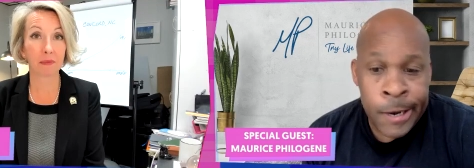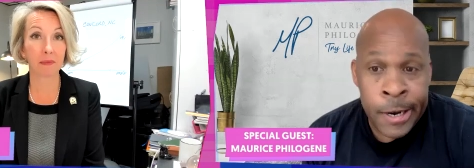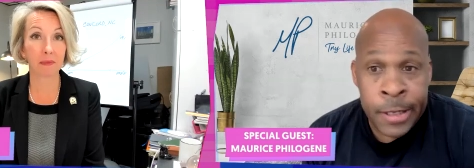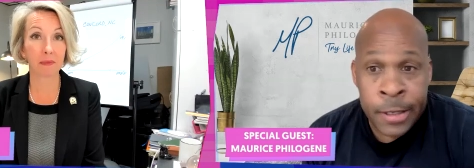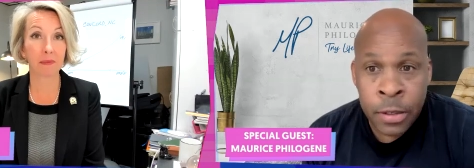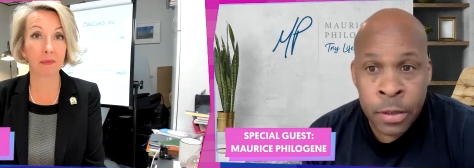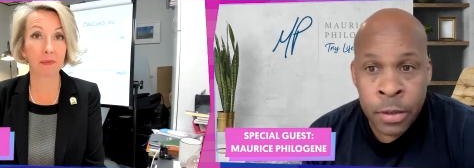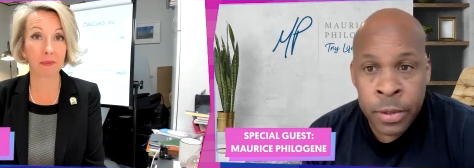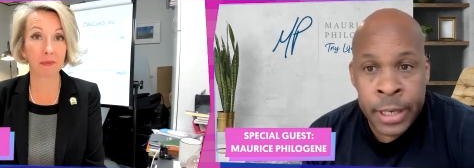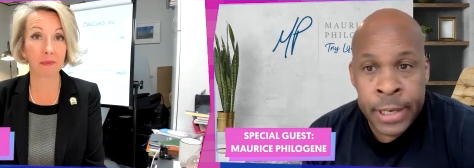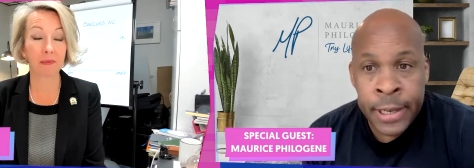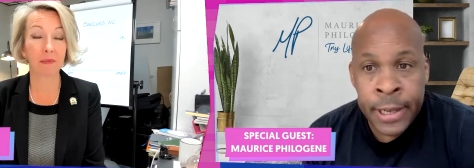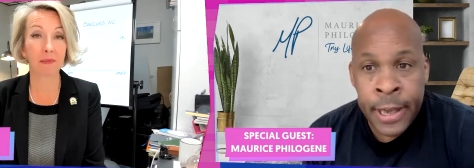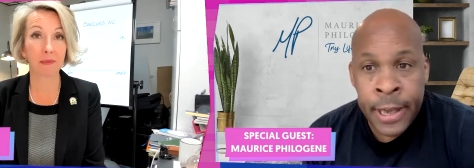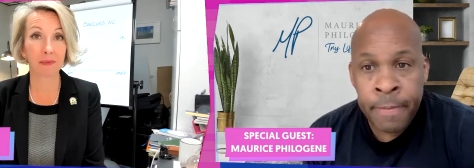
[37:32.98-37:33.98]
Speaker 1: right, let's go do
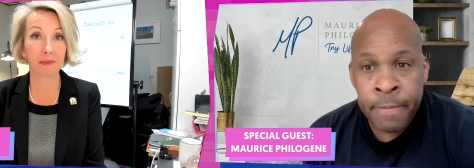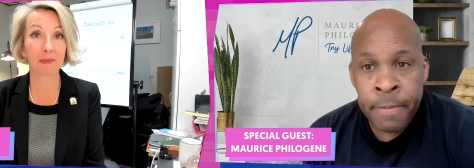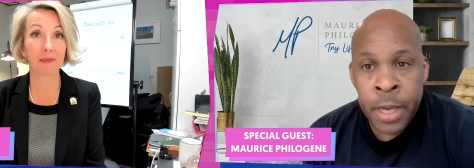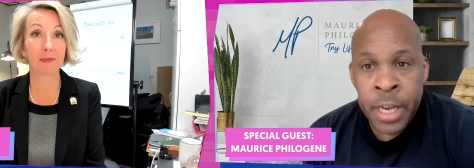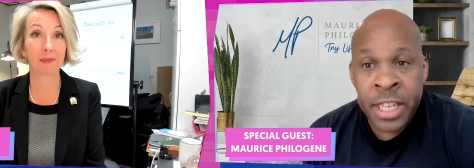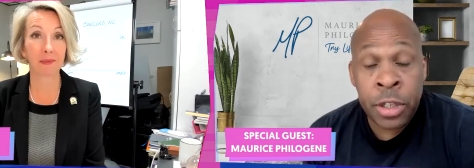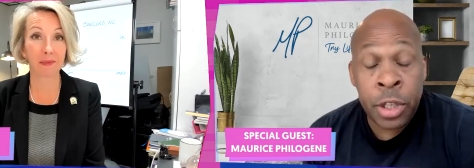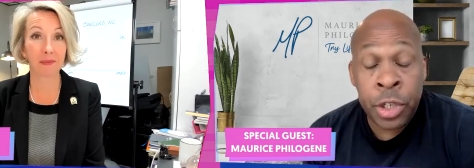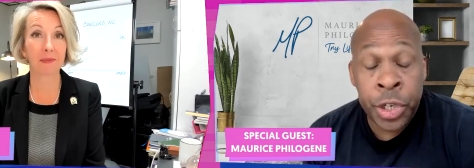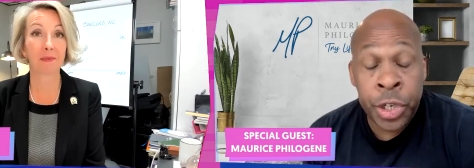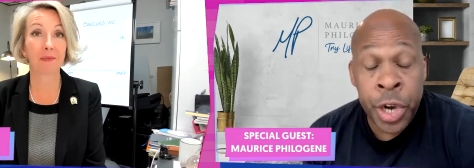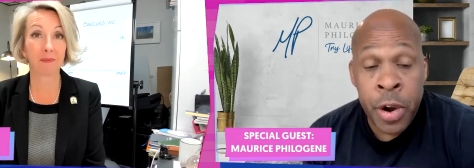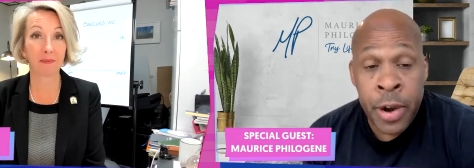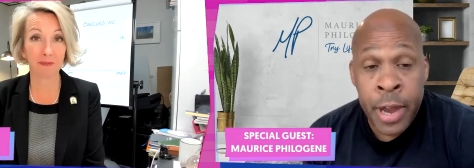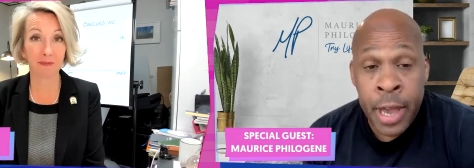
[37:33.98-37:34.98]
that again. It's the
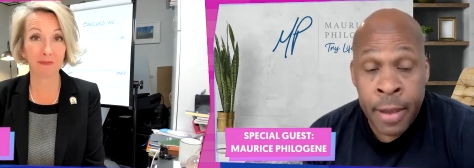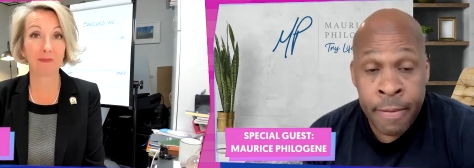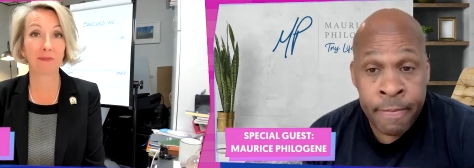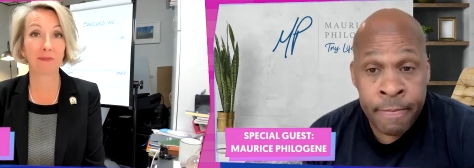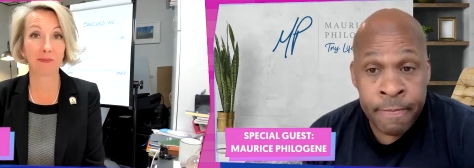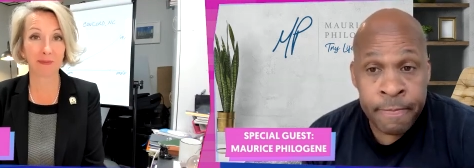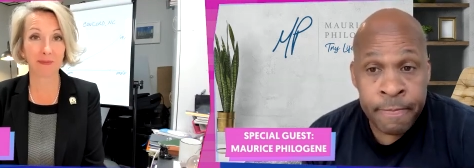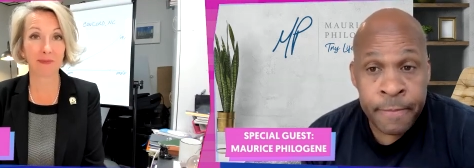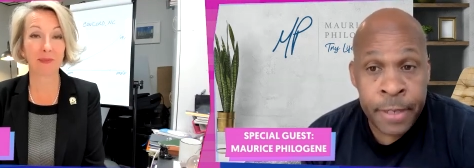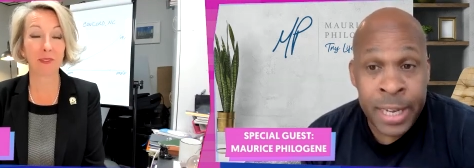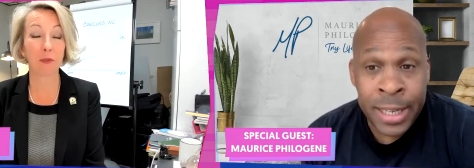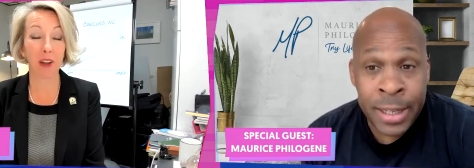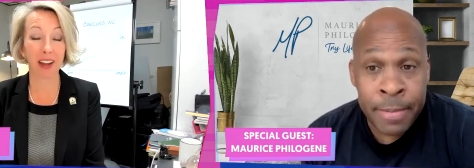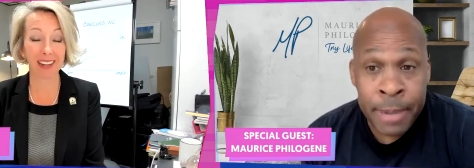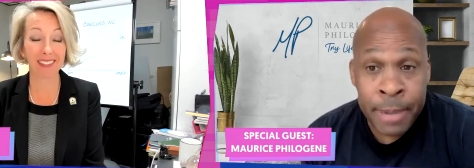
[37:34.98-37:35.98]
journey. It's
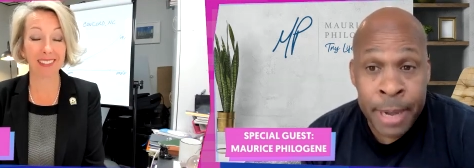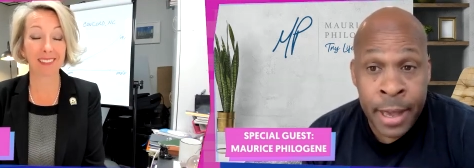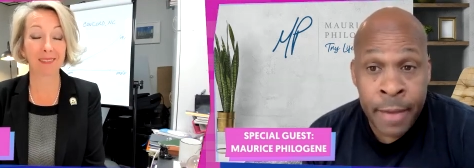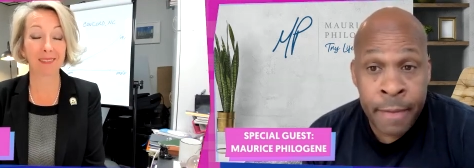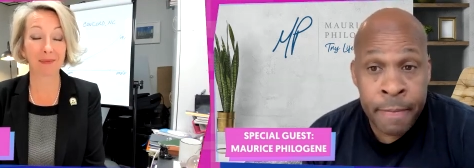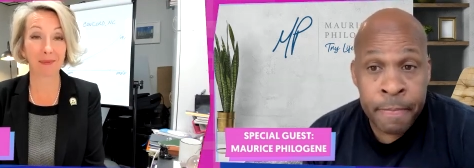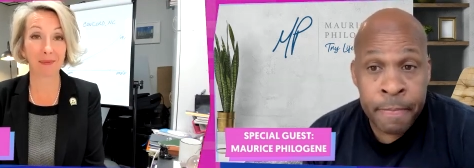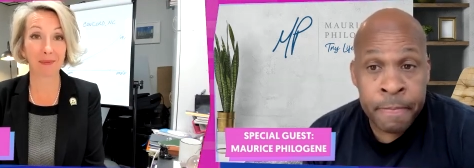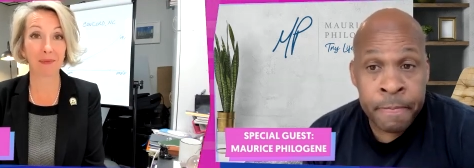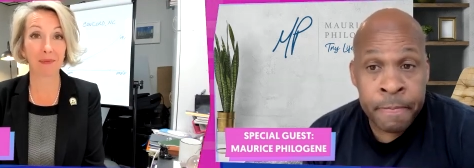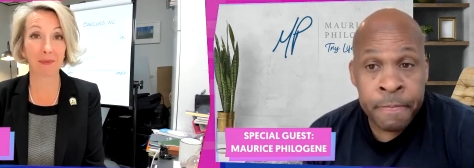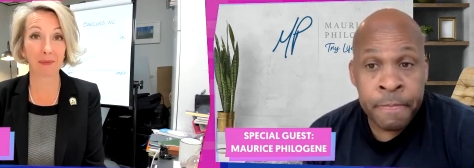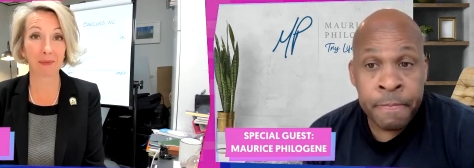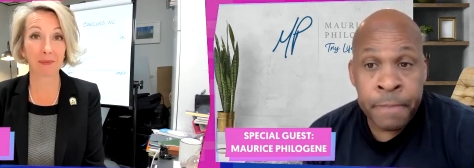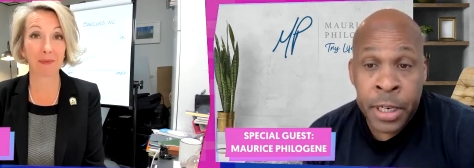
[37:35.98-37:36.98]
not the money.
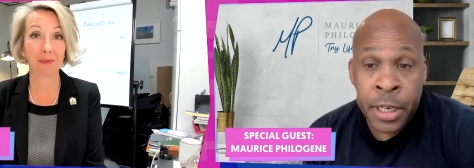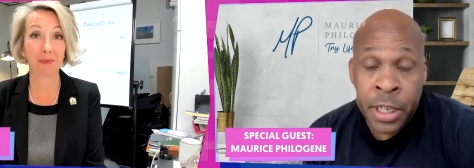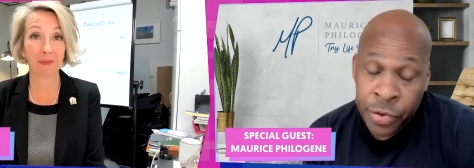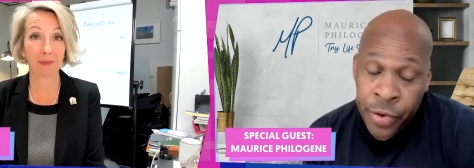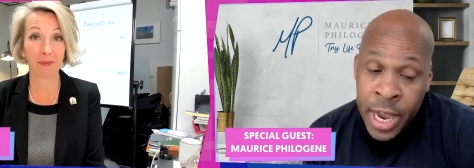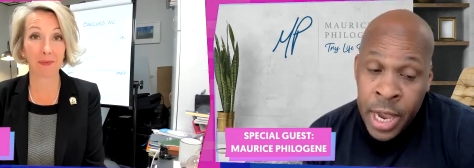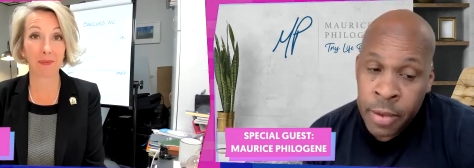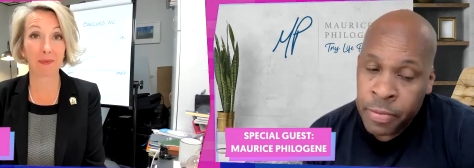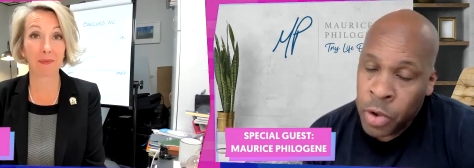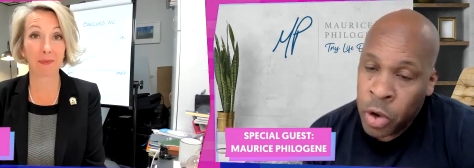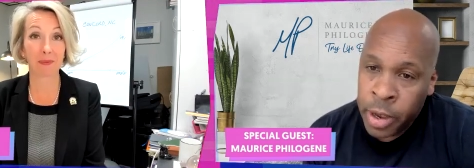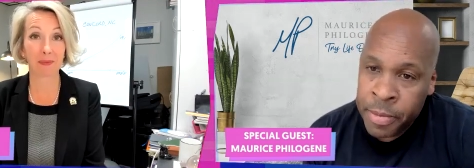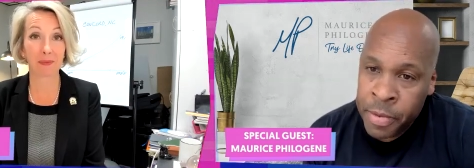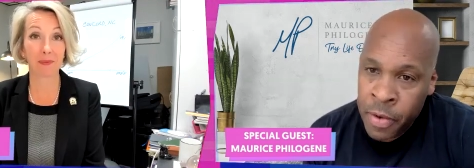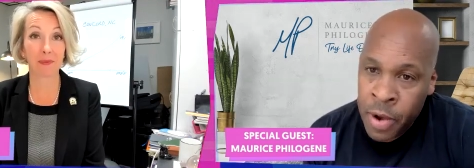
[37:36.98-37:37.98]
Money is great.
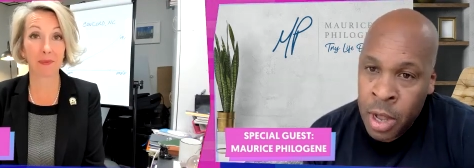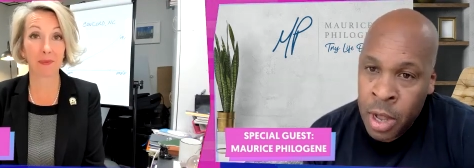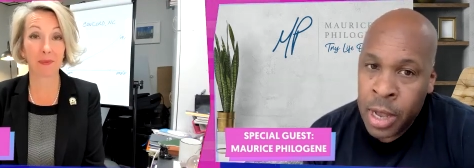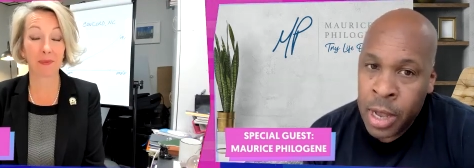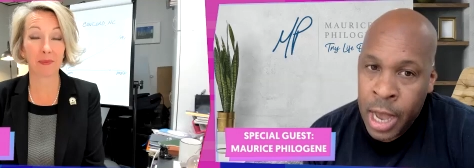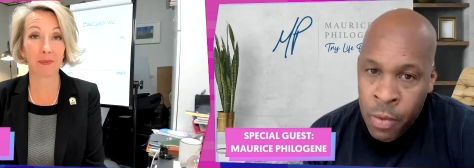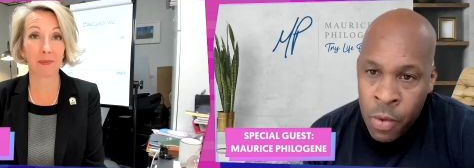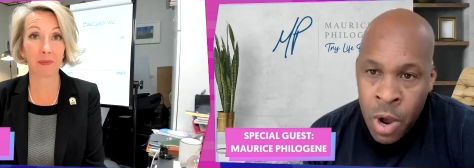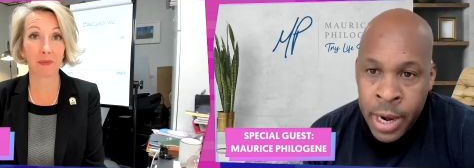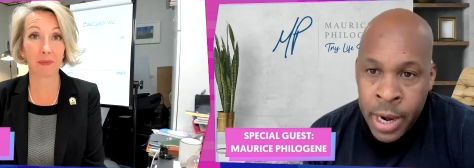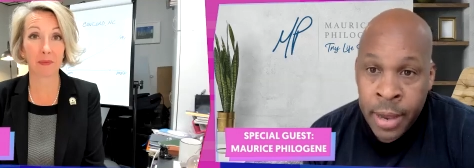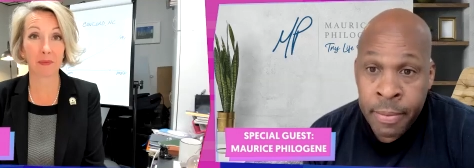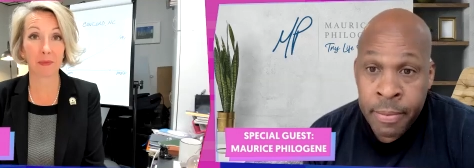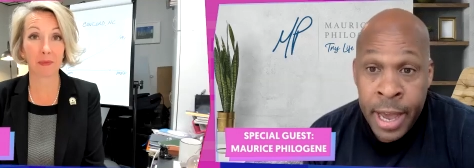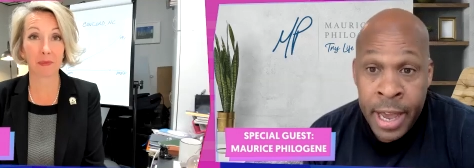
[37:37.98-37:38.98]
Don't get me wrong. I want
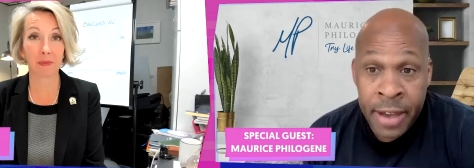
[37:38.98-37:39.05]
it. I